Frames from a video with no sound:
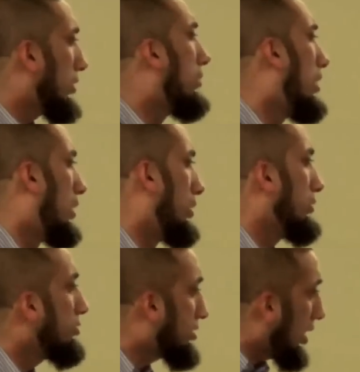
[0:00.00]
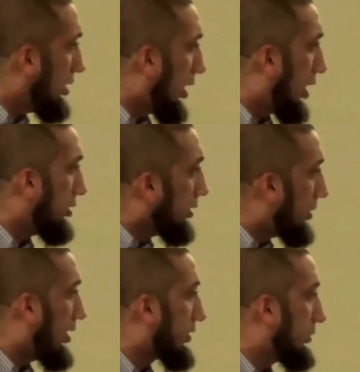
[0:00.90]
come on, don't say that. You're
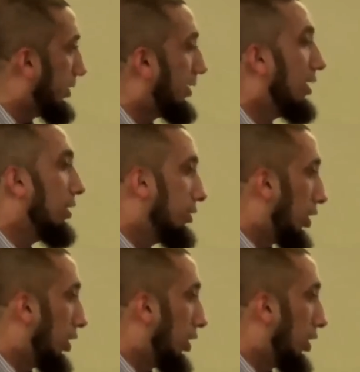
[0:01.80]
embarrassing me.